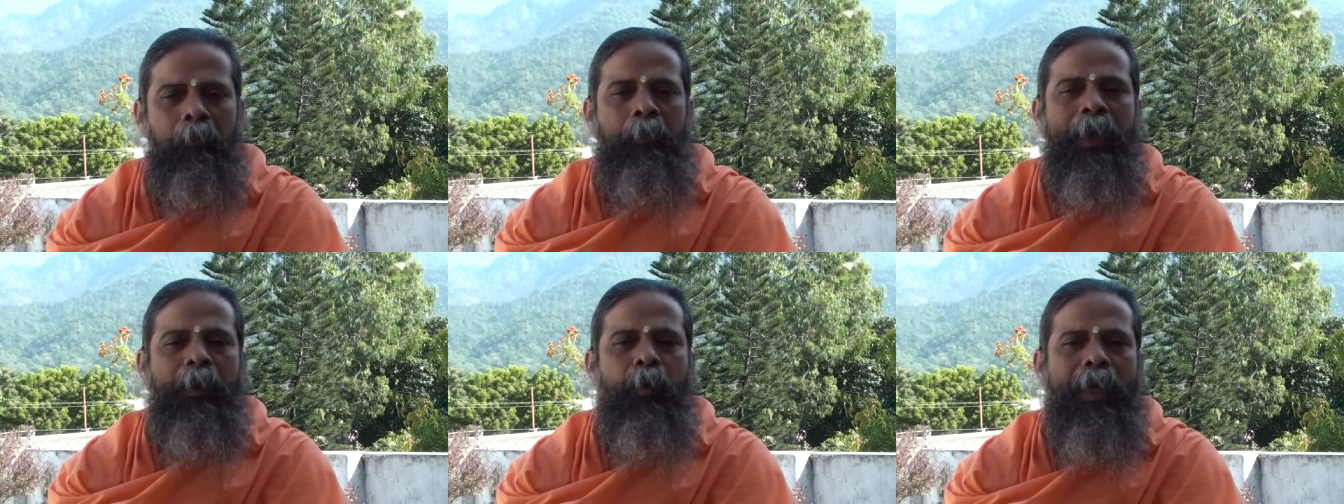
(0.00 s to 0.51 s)

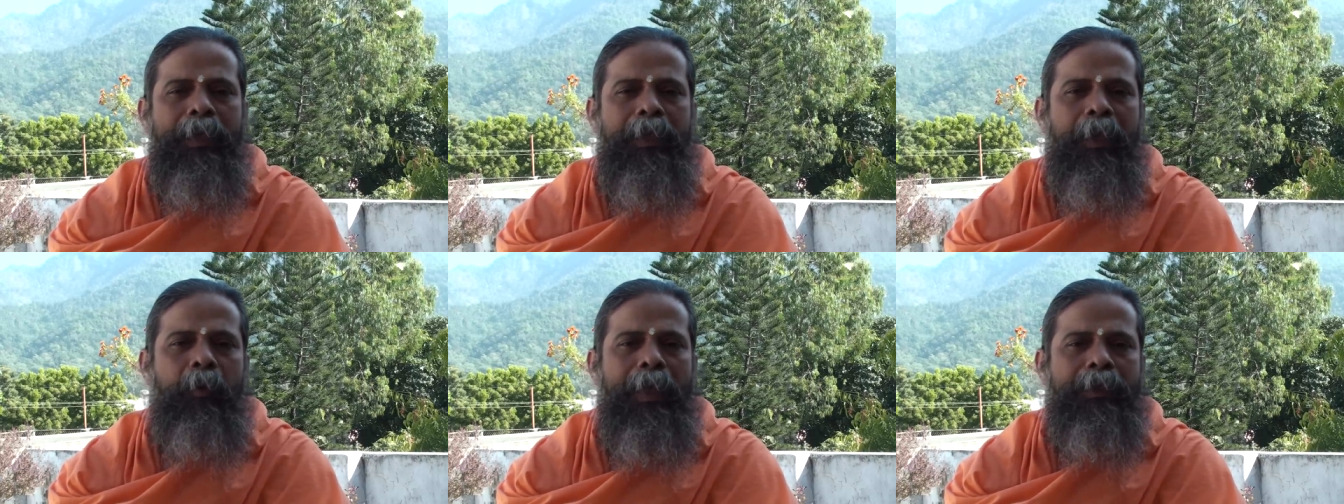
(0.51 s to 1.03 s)
frequent
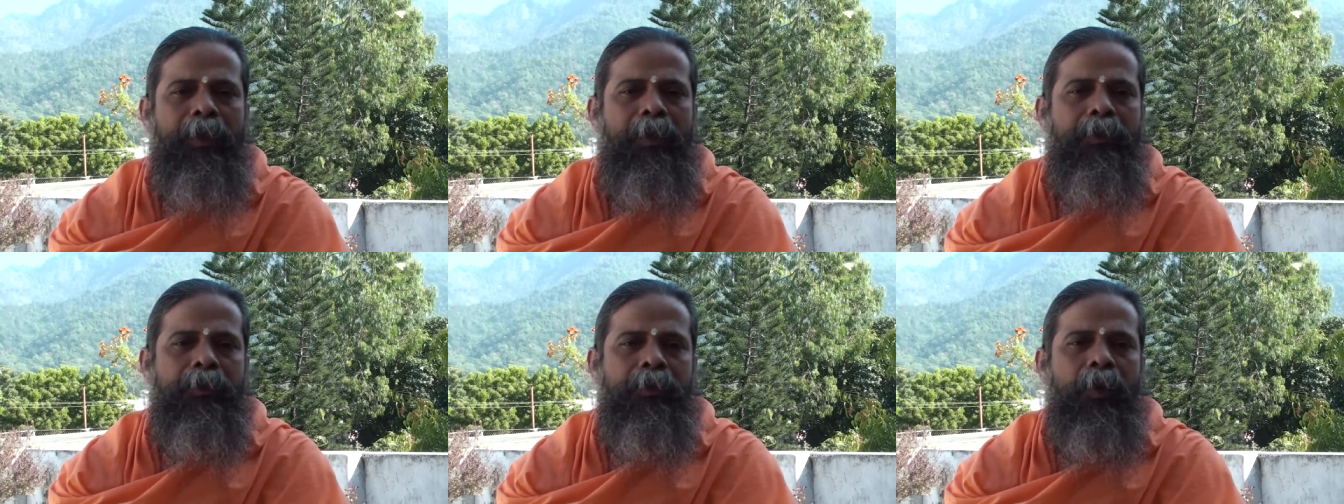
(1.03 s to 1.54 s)

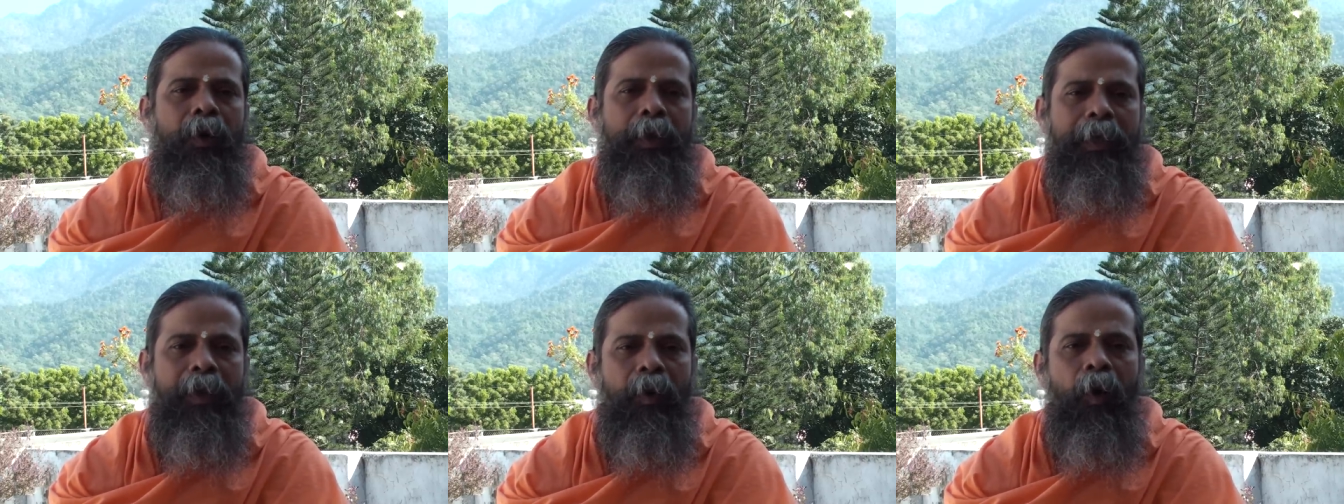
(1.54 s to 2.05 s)
durations or
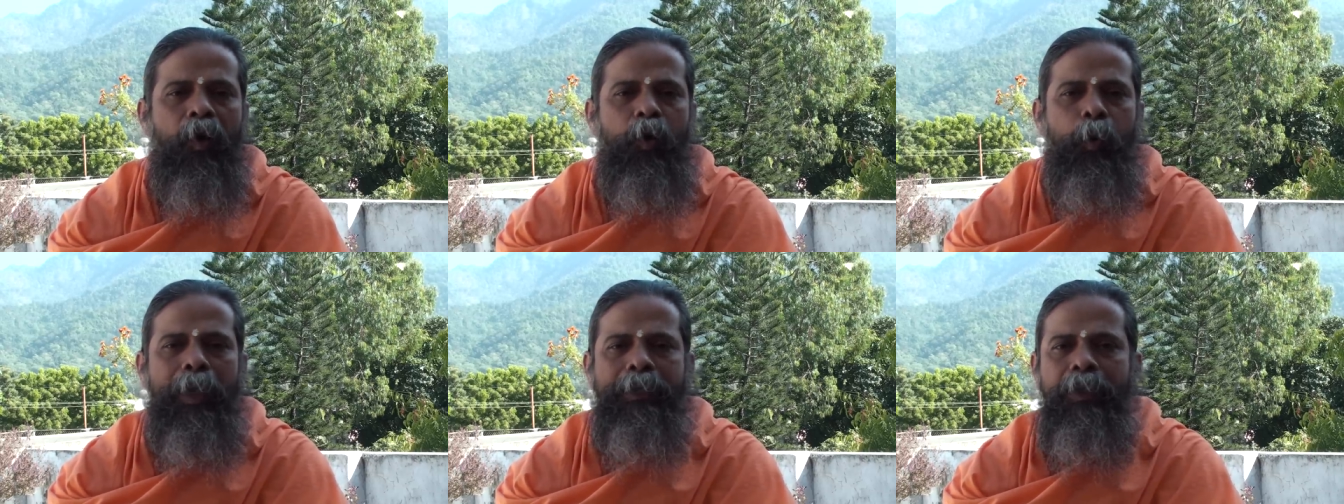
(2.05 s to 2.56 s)
in long
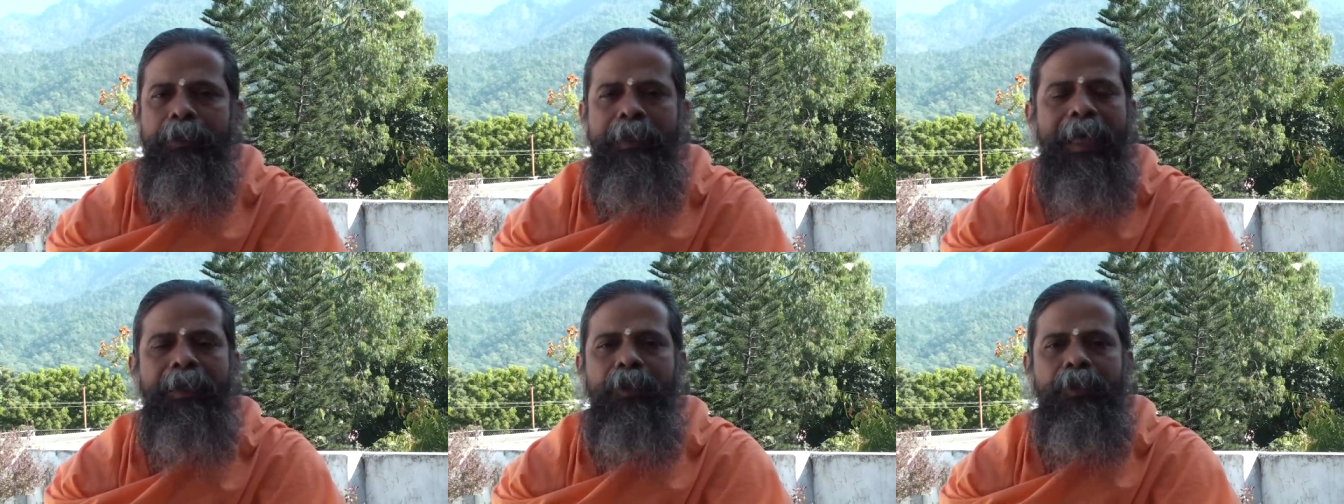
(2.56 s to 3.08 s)
durations,
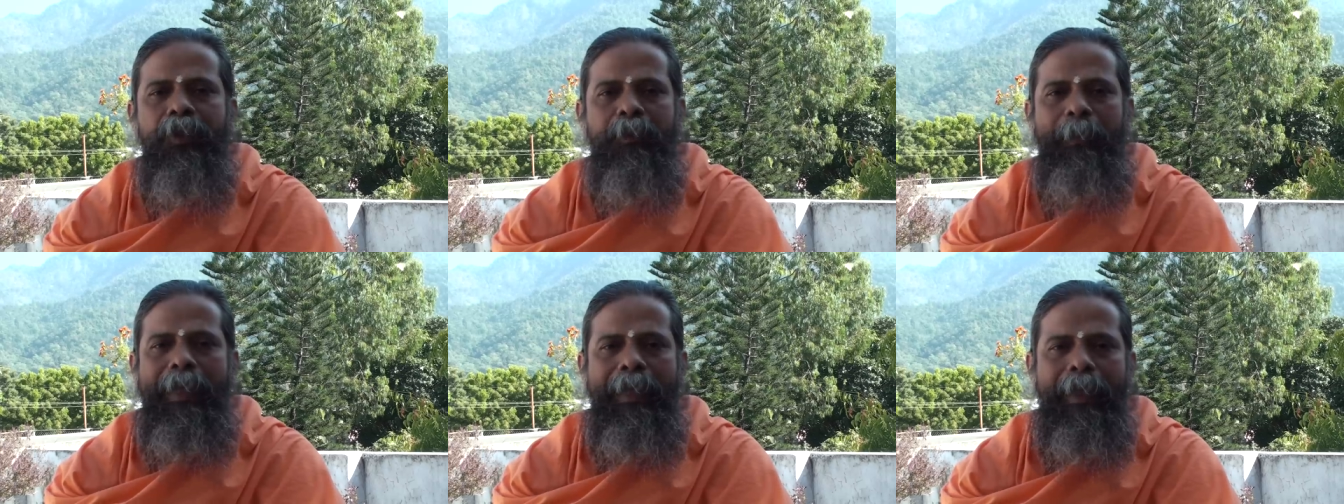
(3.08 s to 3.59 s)
that does
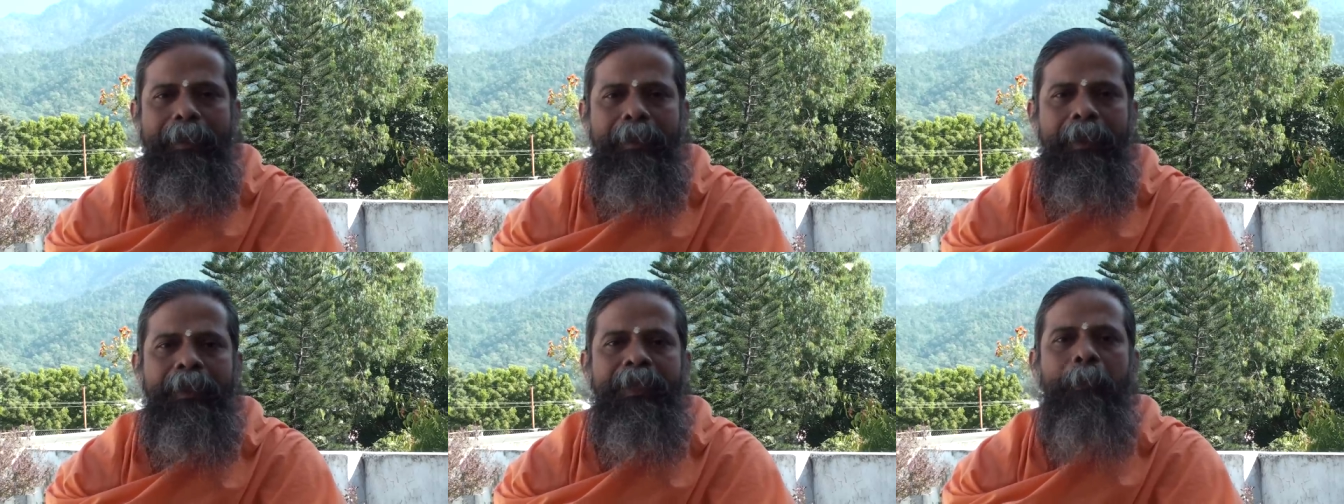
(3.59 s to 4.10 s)
not matter.
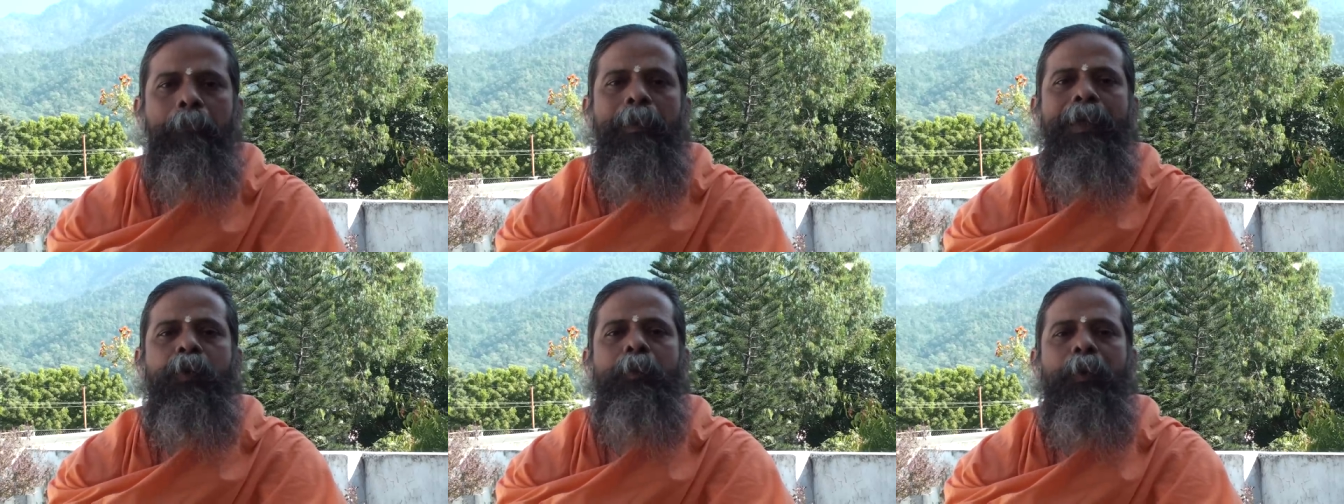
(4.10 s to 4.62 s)

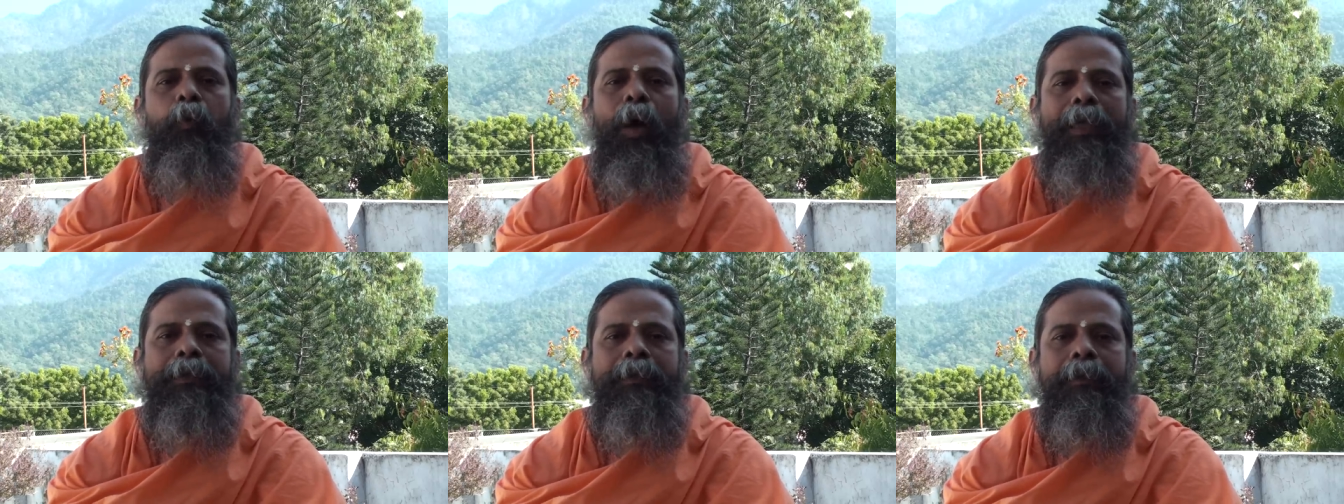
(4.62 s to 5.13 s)
Simply to be
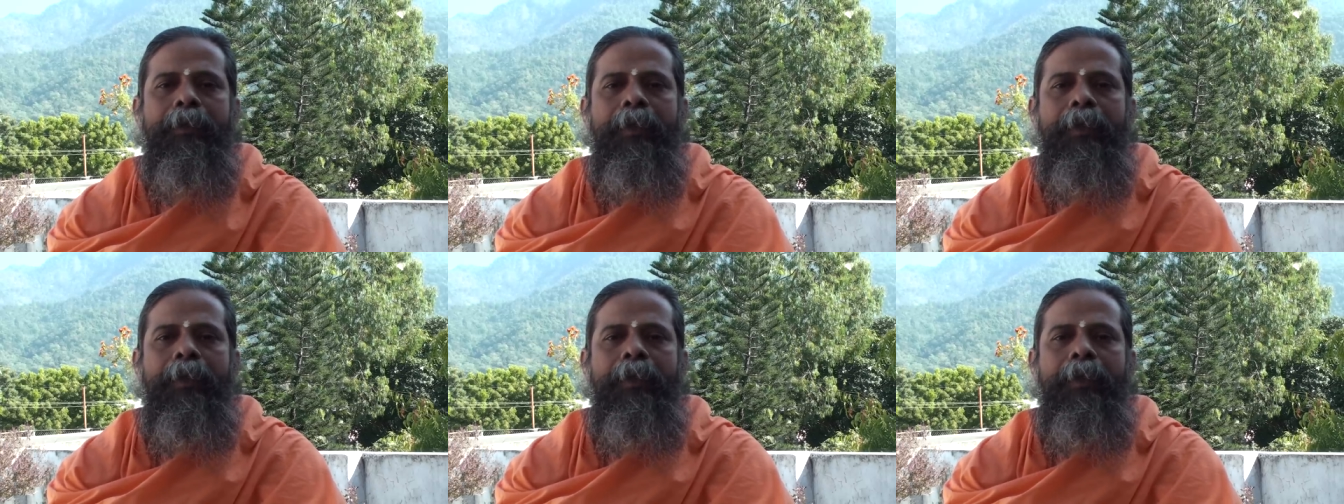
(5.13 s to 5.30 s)
watched.